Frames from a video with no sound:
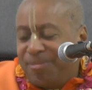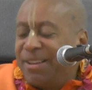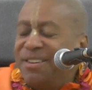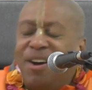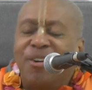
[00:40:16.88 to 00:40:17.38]

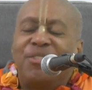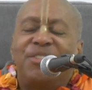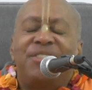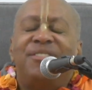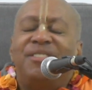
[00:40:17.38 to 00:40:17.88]
But
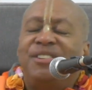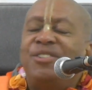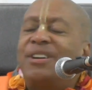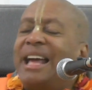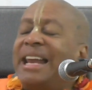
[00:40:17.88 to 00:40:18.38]
no,
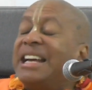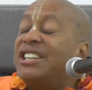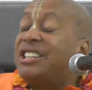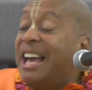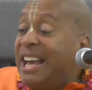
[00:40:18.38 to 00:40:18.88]
you're getting
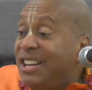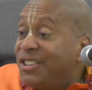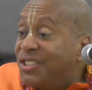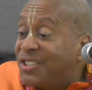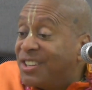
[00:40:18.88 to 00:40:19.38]
a
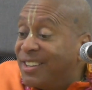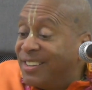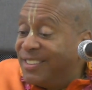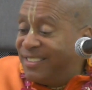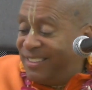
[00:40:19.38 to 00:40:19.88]
taste.
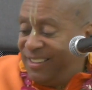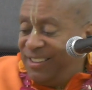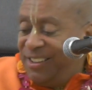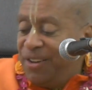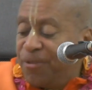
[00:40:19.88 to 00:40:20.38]

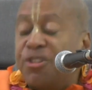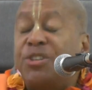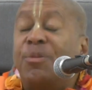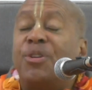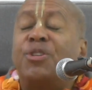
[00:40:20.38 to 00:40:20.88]

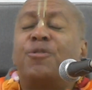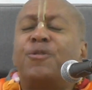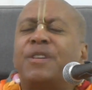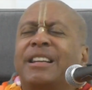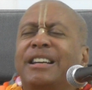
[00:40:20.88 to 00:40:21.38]
First of all, you're
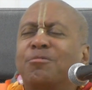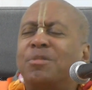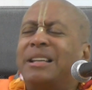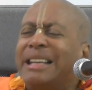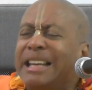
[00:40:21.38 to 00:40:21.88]
feeling
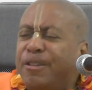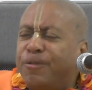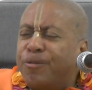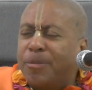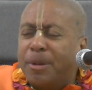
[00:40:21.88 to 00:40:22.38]

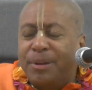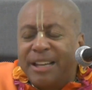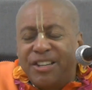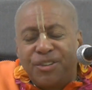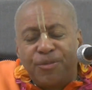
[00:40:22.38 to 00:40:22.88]
relief from the
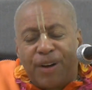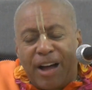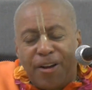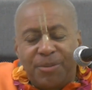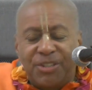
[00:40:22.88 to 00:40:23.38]
blazing
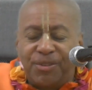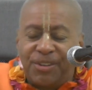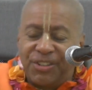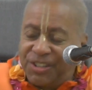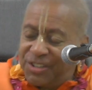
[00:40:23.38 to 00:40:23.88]
fire of
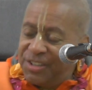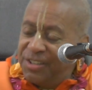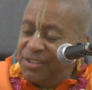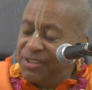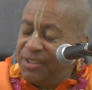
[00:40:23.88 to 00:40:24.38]
material
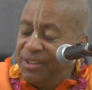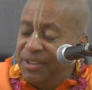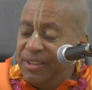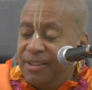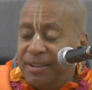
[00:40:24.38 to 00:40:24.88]
existence.
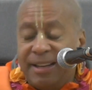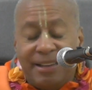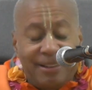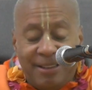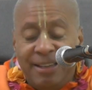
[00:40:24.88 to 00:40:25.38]

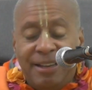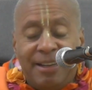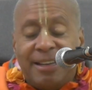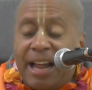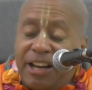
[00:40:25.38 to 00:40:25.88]
And
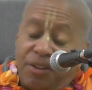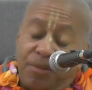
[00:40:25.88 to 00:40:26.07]
that in